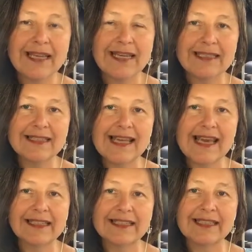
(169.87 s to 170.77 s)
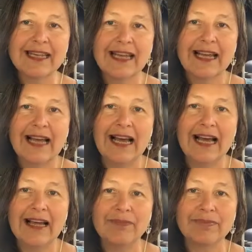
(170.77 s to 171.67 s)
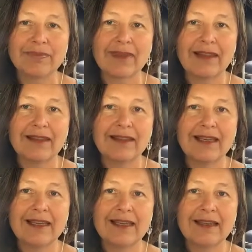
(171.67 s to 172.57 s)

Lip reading: is that the